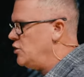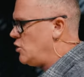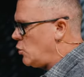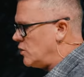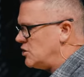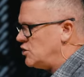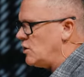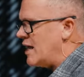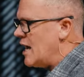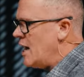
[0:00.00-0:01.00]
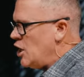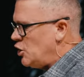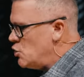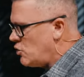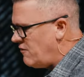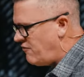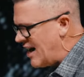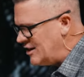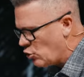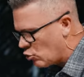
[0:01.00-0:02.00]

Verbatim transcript: you don't know what to do, like you can find your